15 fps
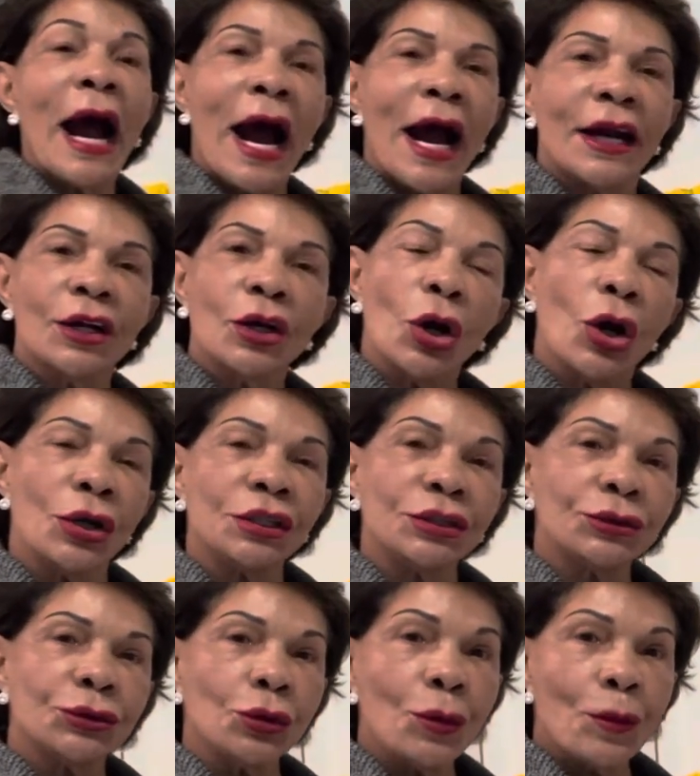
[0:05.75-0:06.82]
are
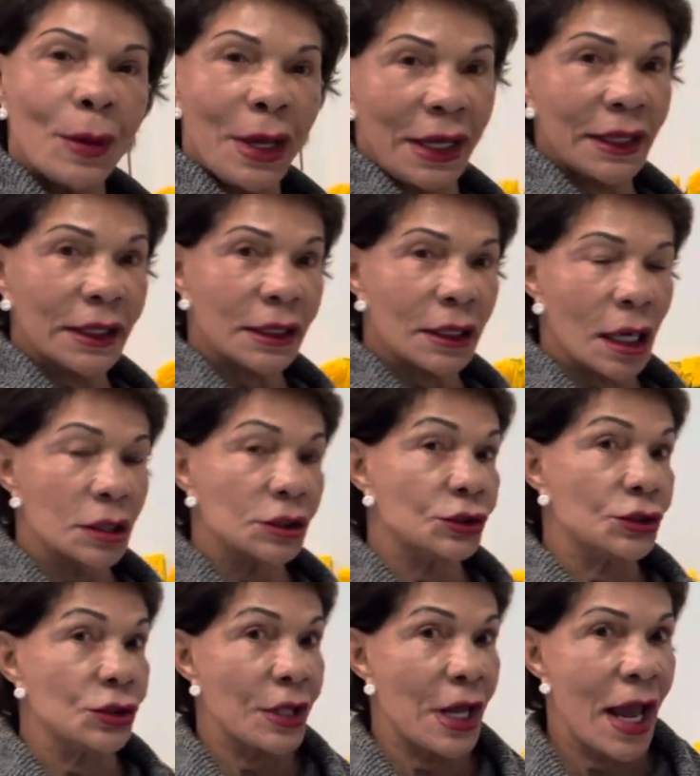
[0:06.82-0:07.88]
going to make
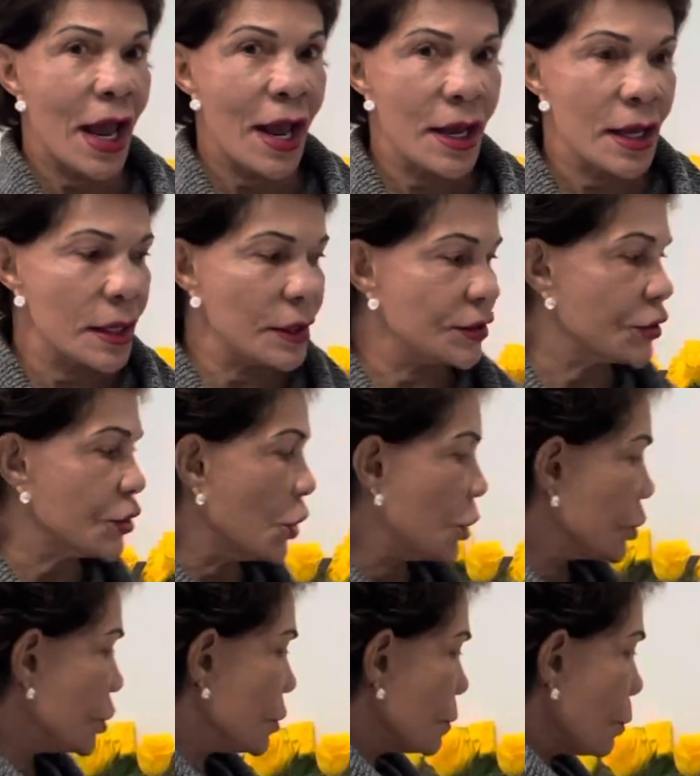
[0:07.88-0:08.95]
today
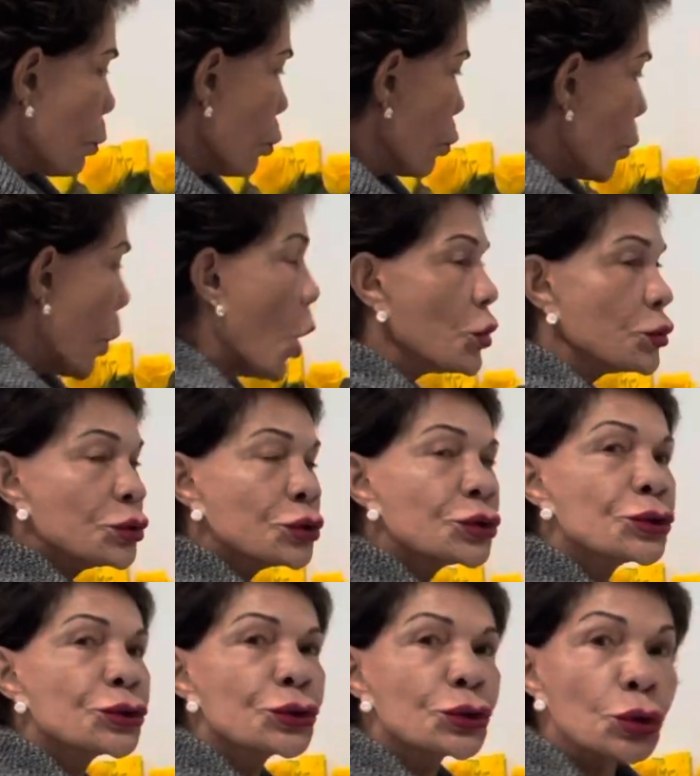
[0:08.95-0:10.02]
some bone
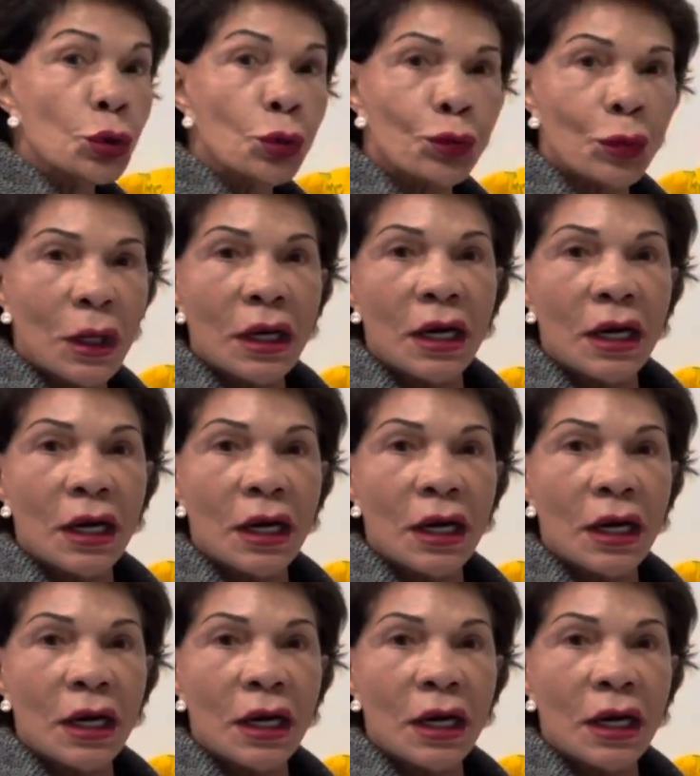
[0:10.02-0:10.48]
soup.